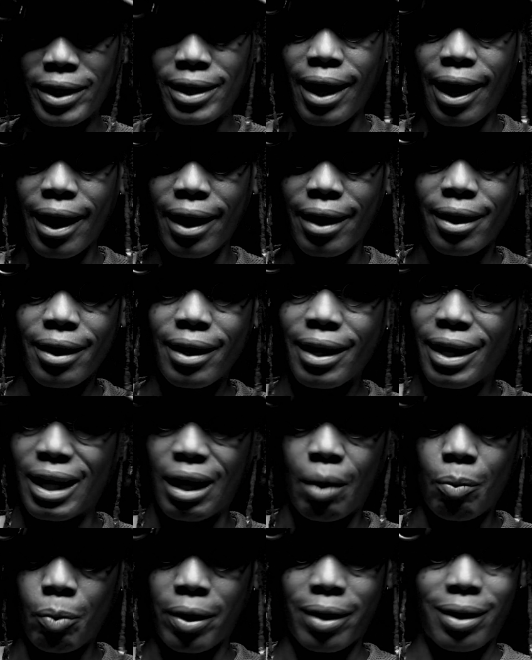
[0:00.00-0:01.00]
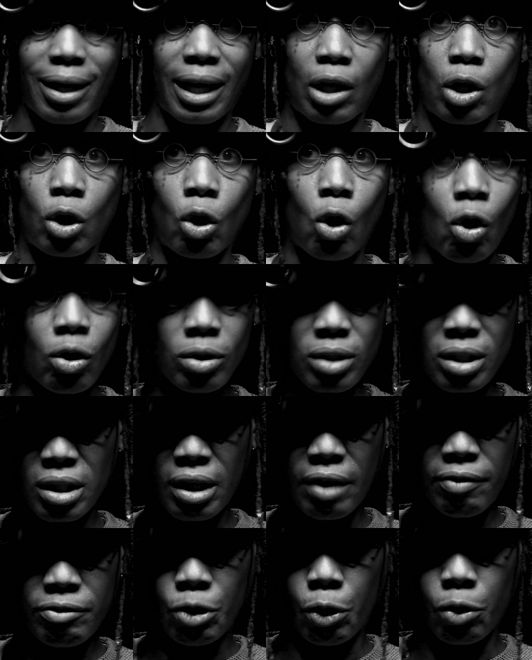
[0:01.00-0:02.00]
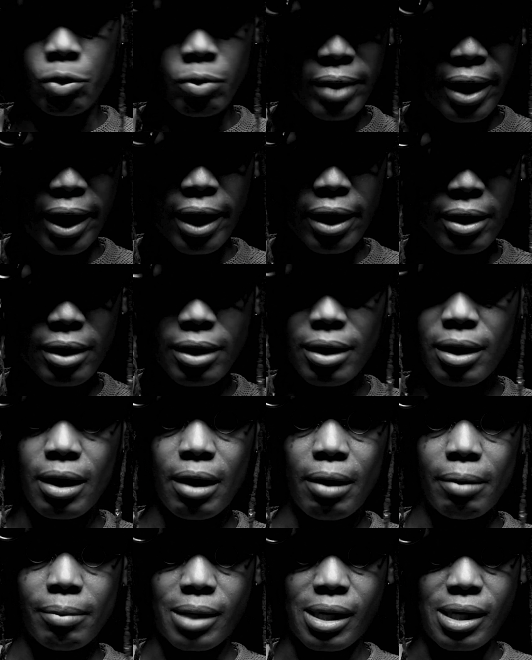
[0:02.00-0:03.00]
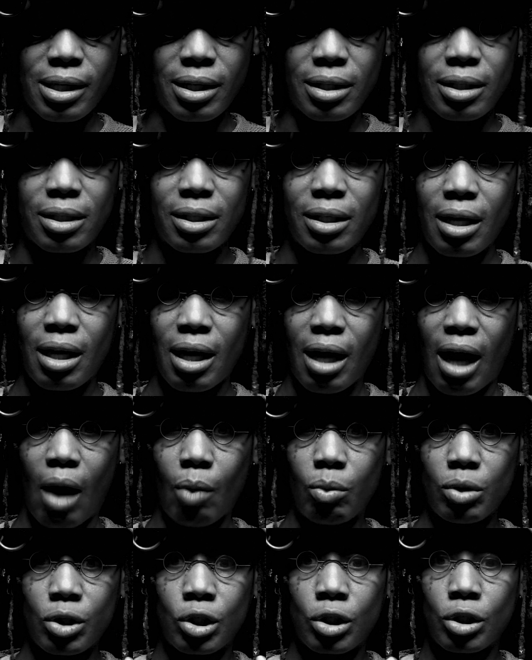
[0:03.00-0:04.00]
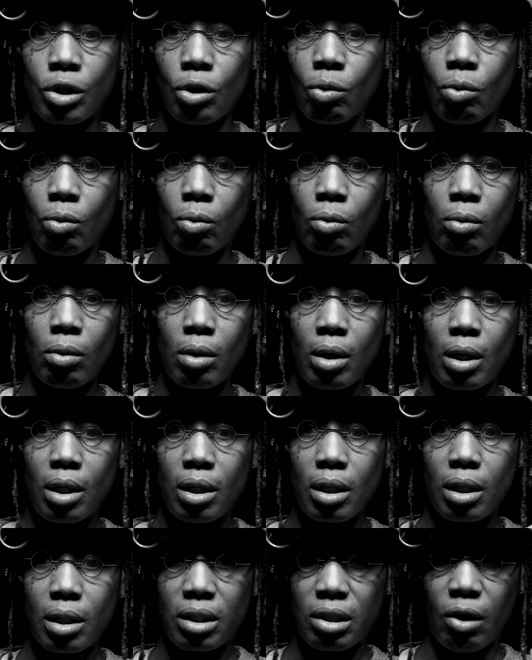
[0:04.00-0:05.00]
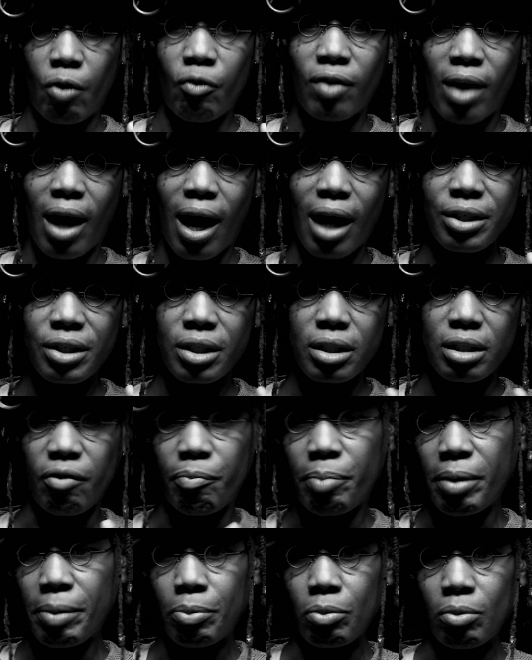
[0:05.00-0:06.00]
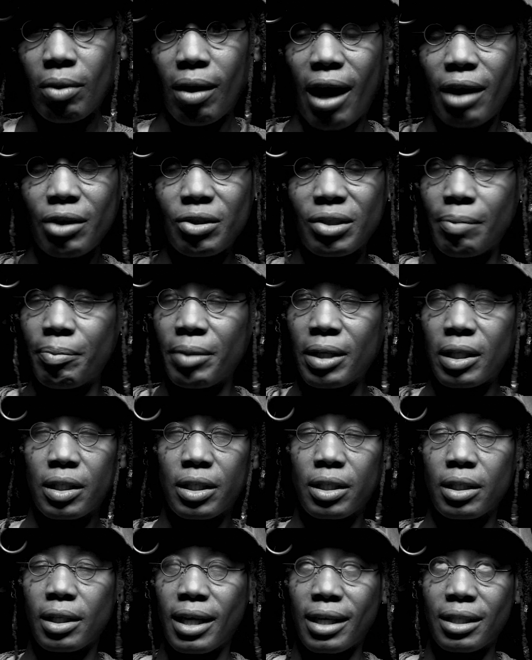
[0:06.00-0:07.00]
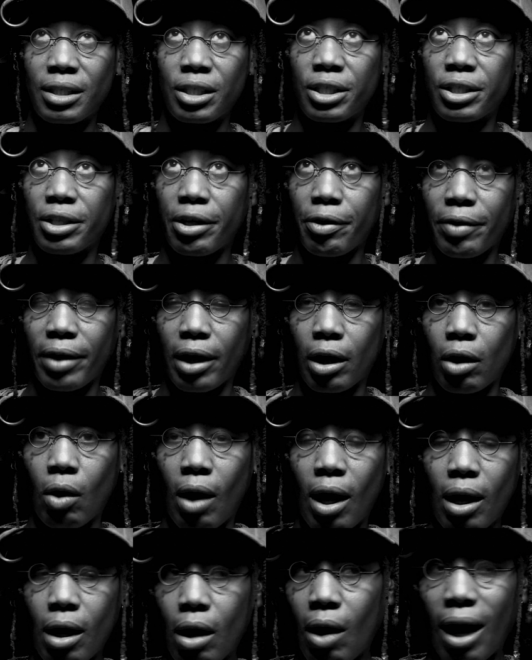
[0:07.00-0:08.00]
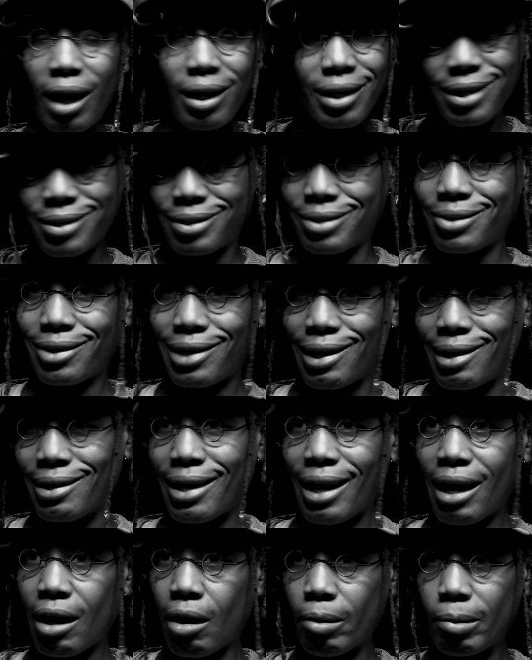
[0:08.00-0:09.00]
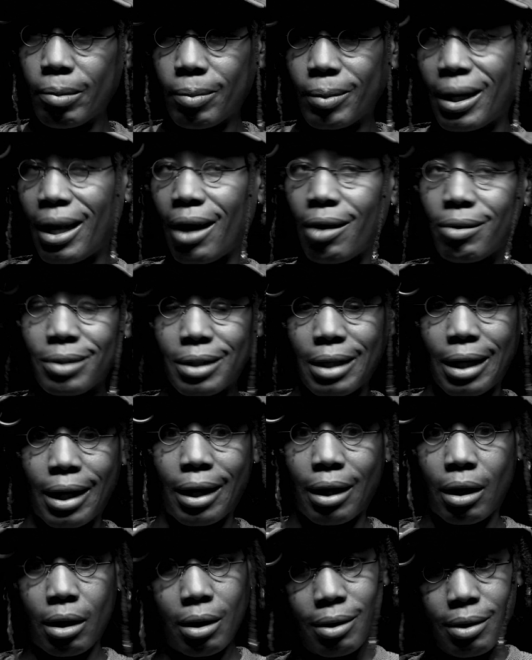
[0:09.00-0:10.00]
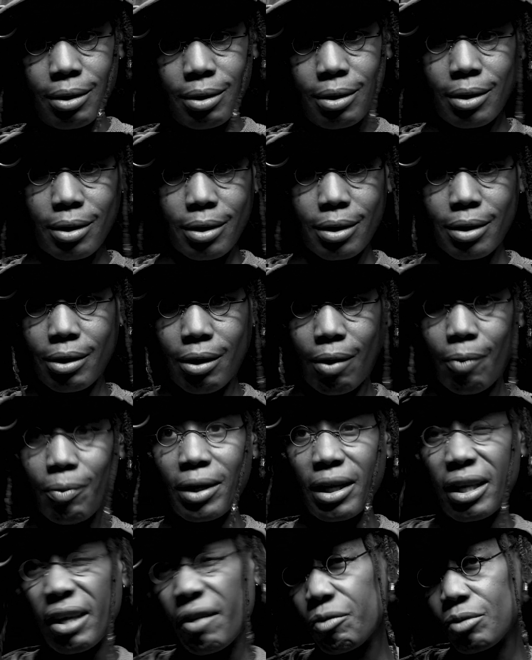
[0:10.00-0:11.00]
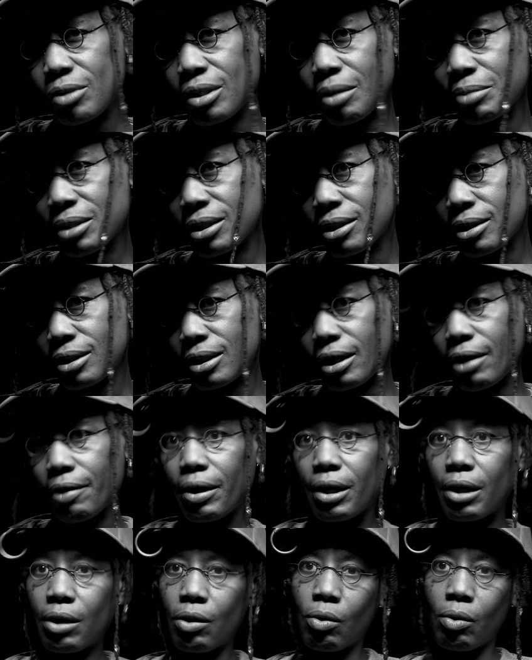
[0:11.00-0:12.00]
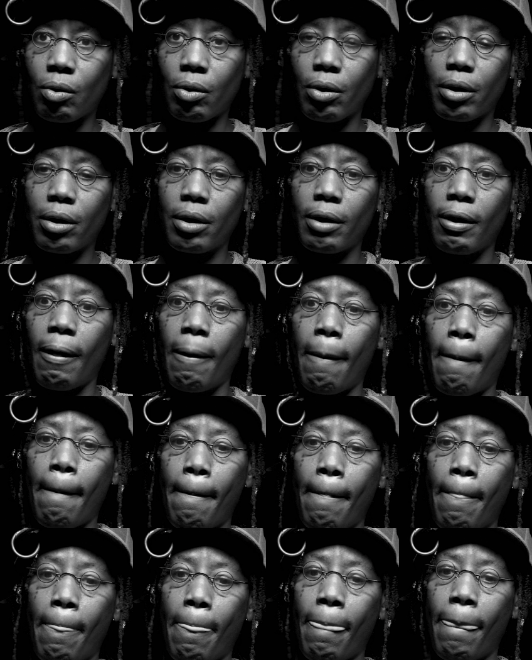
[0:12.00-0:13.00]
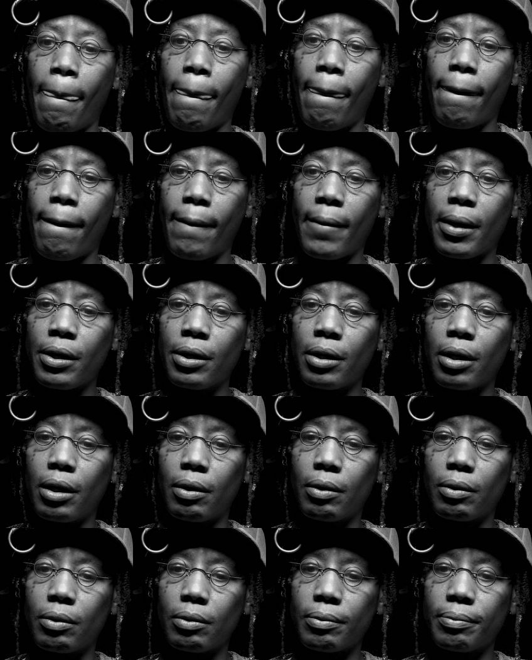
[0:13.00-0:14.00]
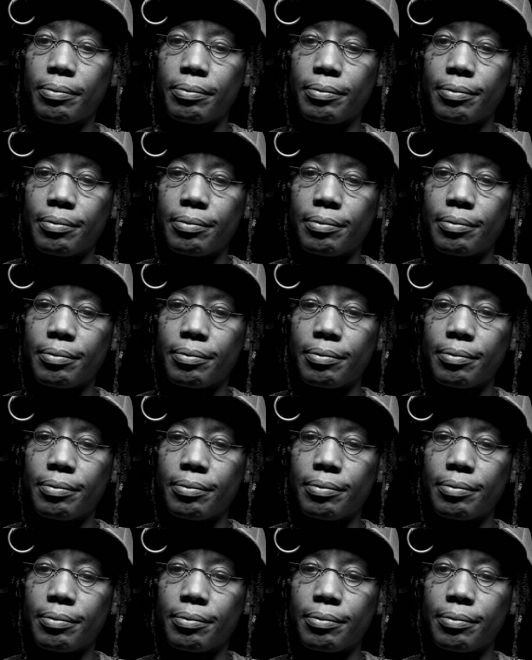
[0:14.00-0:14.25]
day and I'm wearing like long sleeve turtleneck because I was so self-conscious of people. I used to get stared at. I get stared at now, but now it's like, you know, I want to give you something to stare at, or, you know,